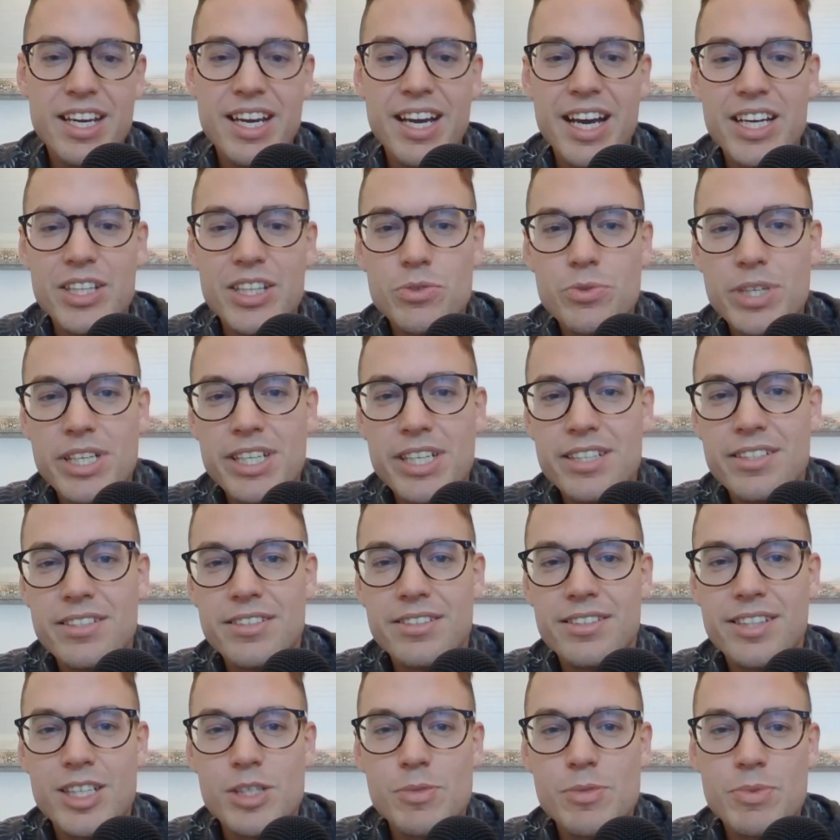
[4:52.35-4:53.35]
Anyway,
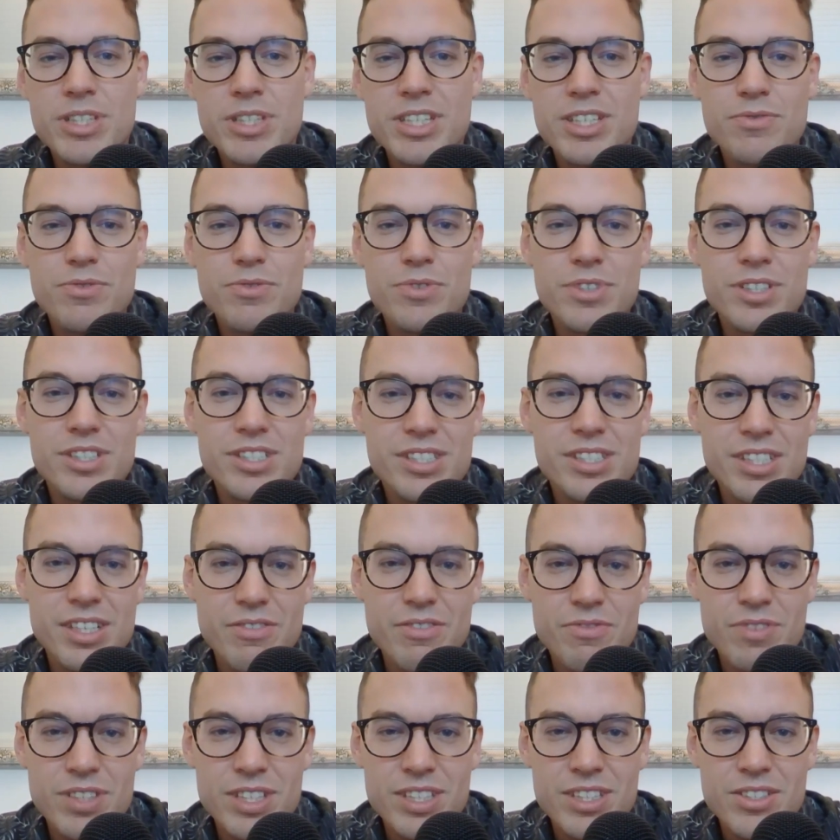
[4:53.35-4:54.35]
that's been it for this
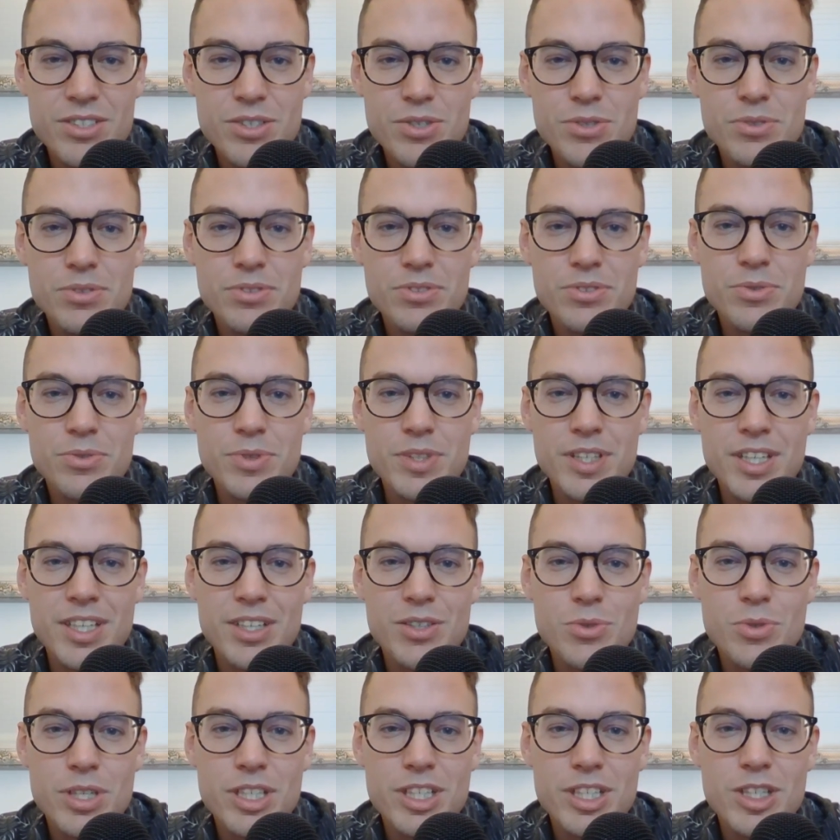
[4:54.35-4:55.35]
video, doing a
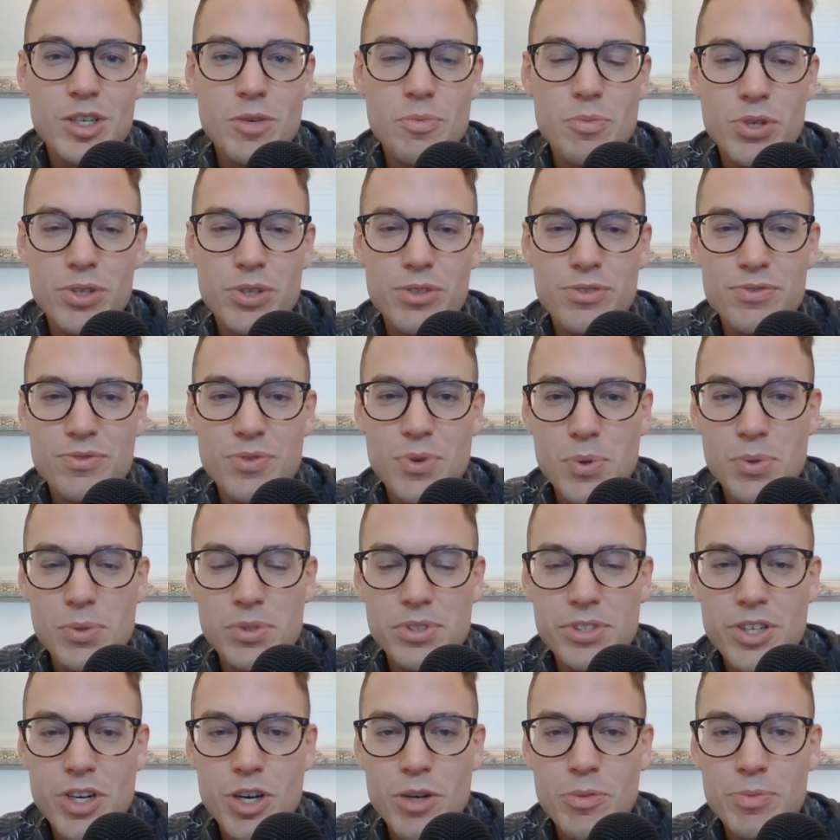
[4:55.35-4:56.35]
quick
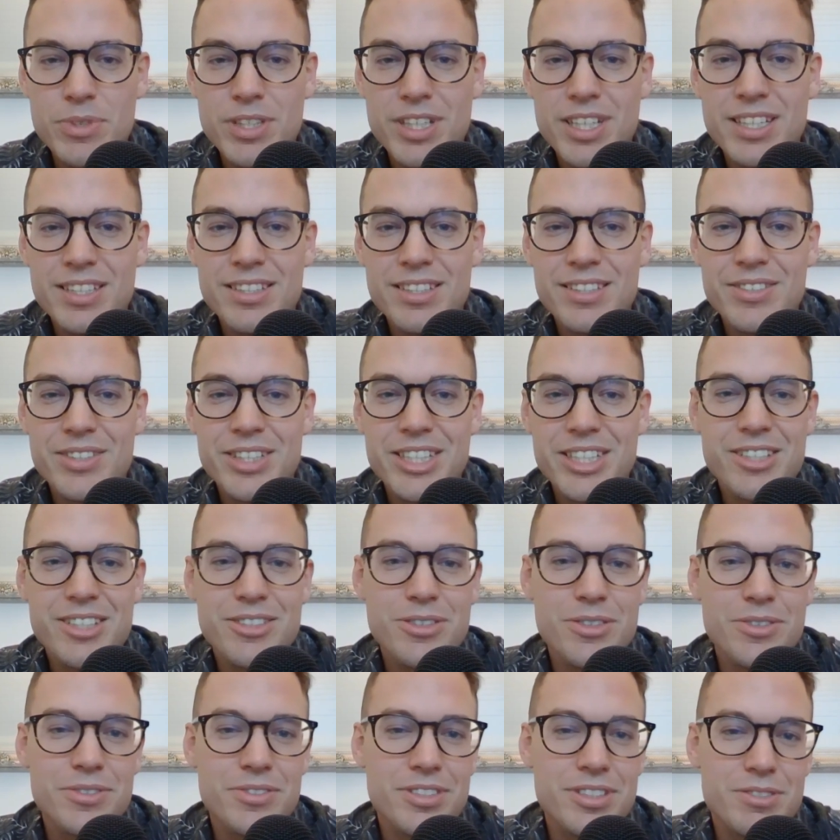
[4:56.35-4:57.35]
portfolio update here
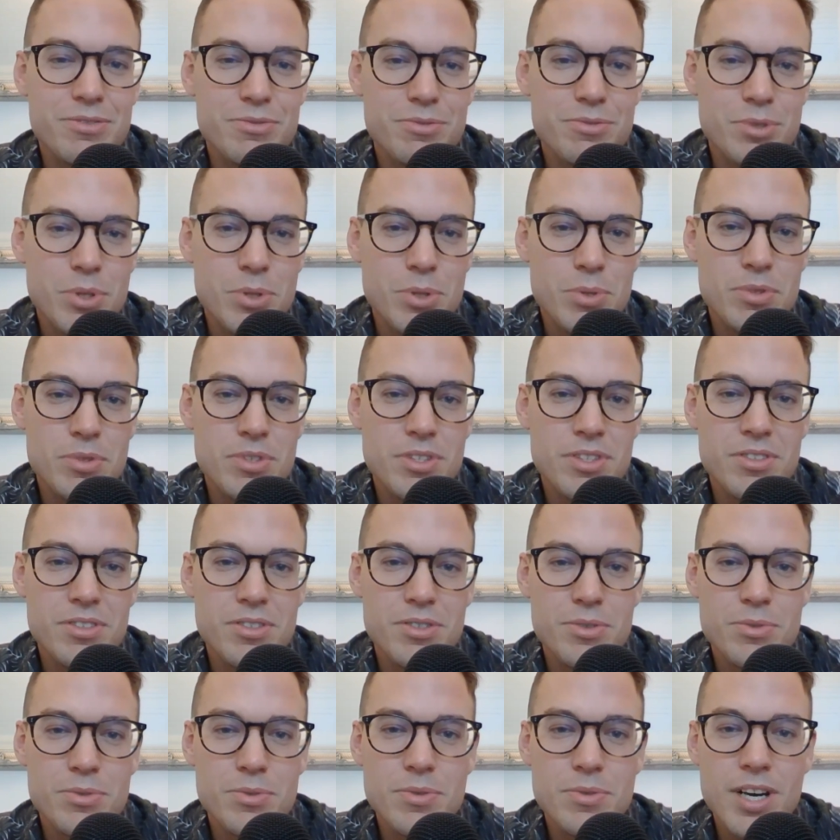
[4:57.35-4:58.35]
on the road
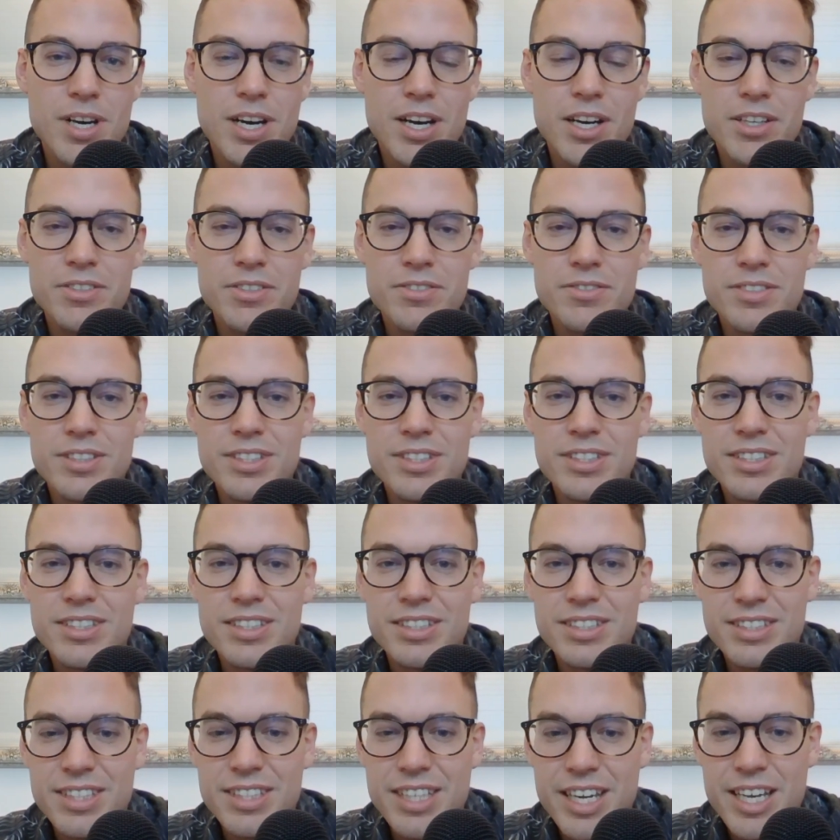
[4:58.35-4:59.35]
to
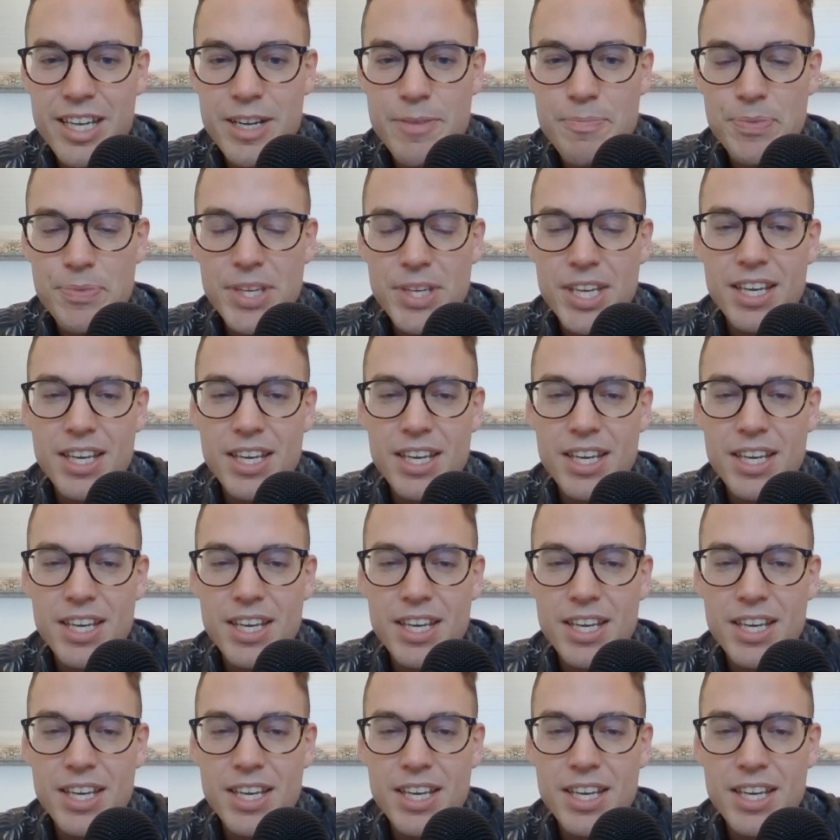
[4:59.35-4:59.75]
100k.